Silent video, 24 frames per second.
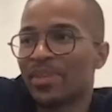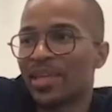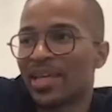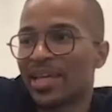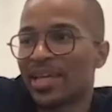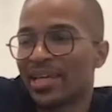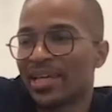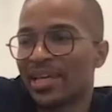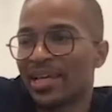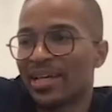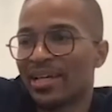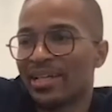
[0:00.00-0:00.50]

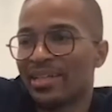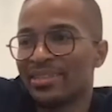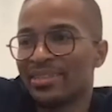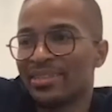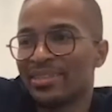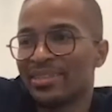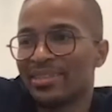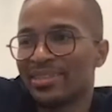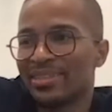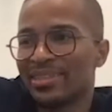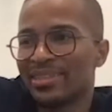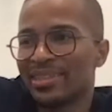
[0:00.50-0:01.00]

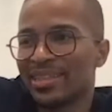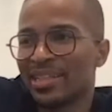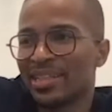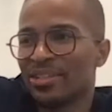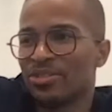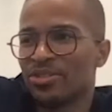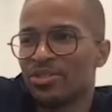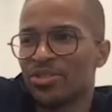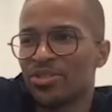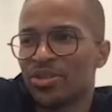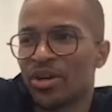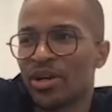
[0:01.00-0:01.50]
And then
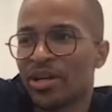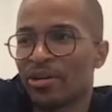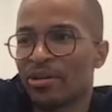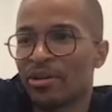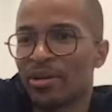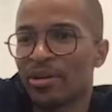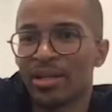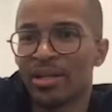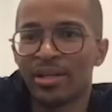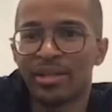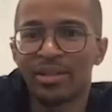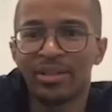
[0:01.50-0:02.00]
you start
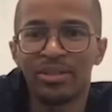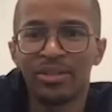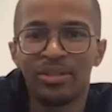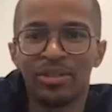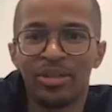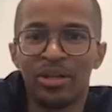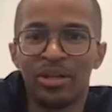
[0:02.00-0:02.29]
hearing,